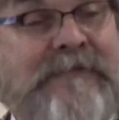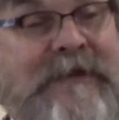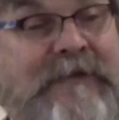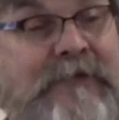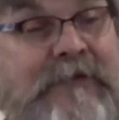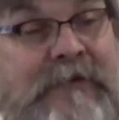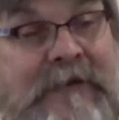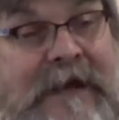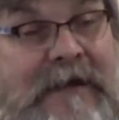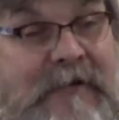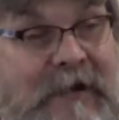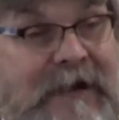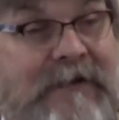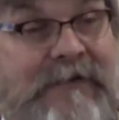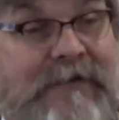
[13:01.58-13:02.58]
to make sure you're not
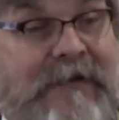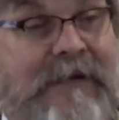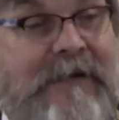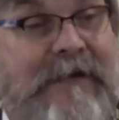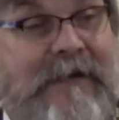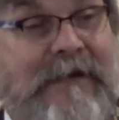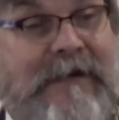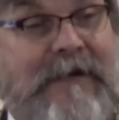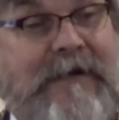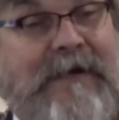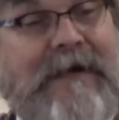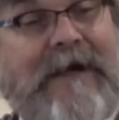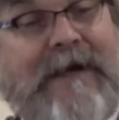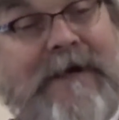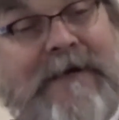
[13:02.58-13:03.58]
crazy.
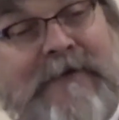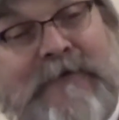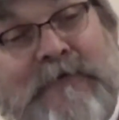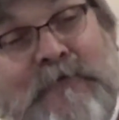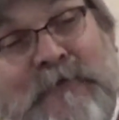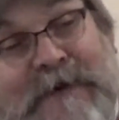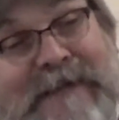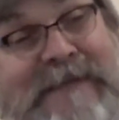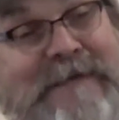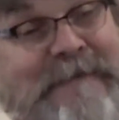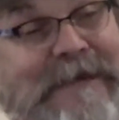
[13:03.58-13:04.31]
You reel them